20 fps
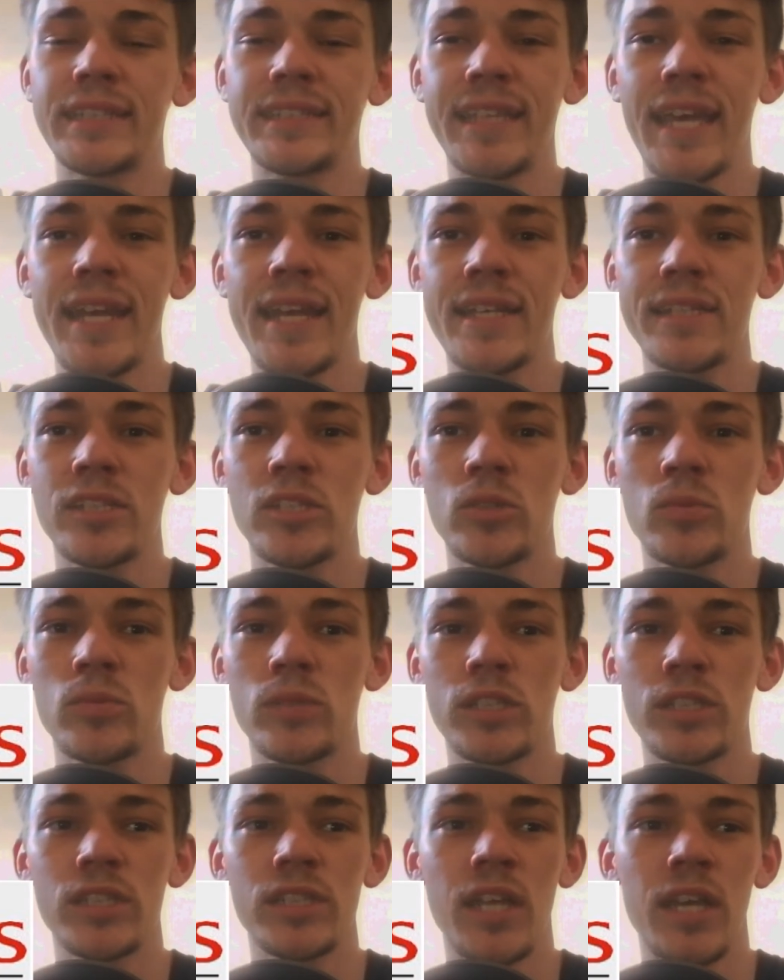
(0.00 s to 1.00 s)
SANAS,
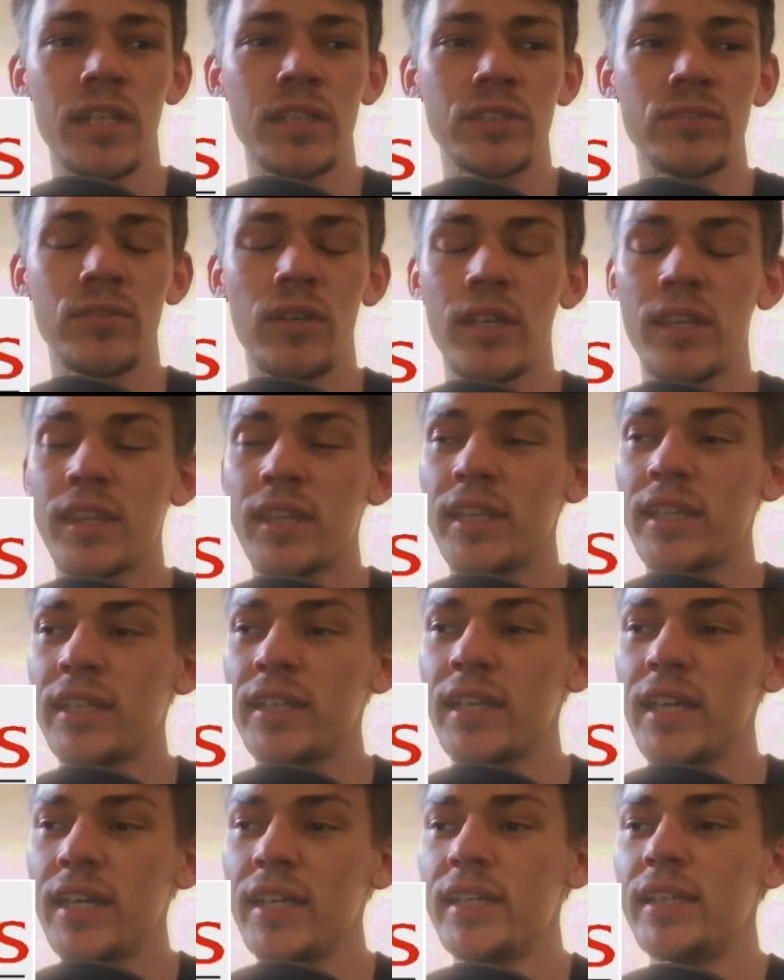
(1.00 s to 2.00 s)
which stands for, I
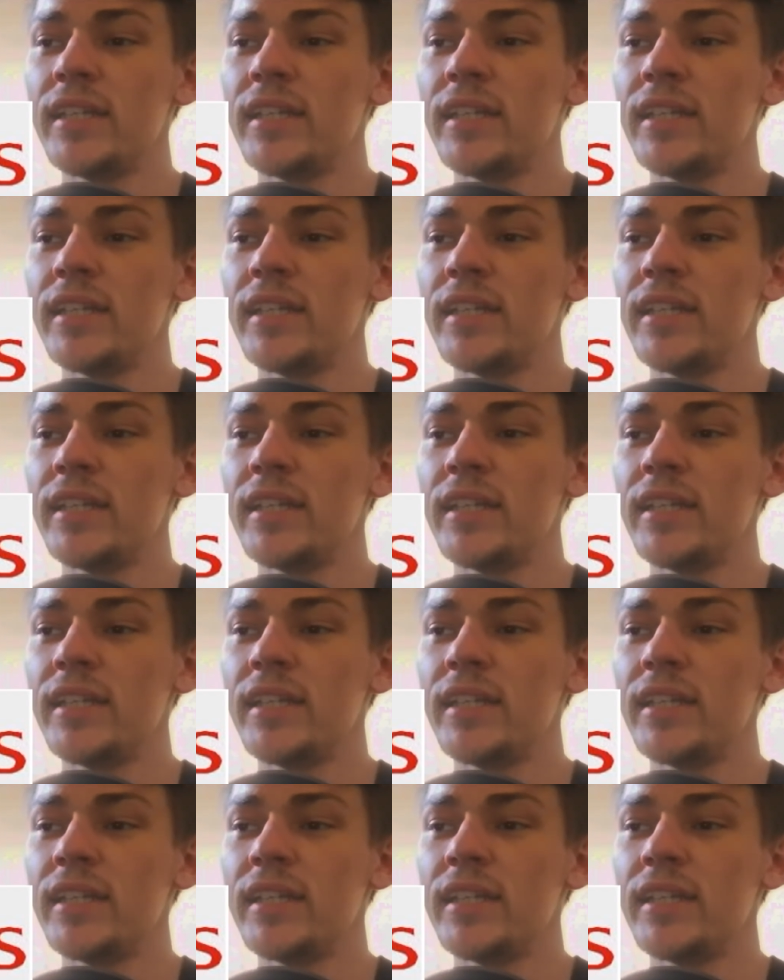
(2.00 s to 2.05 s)
think,